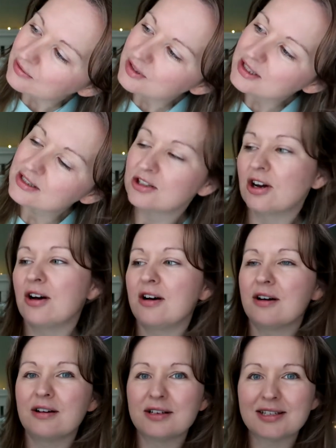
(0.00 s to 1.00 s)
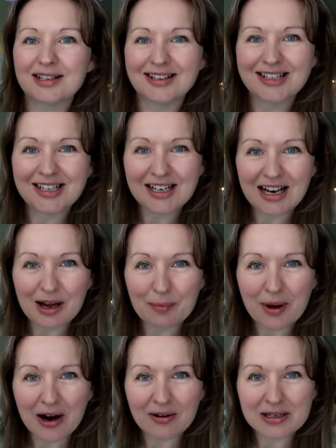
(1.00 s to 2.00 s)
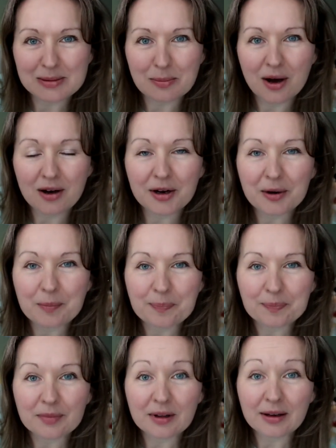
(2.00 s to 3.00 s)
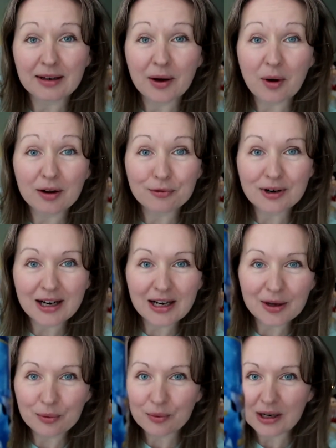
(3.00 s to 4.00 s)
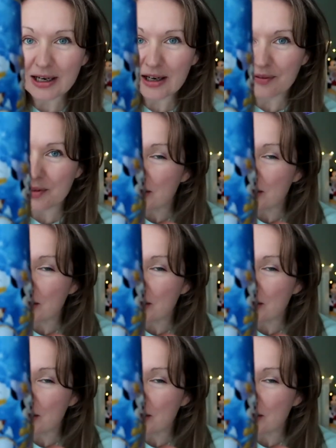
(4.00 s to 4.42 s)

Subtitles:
of stars Disneyland Paris mug. Now I really, really love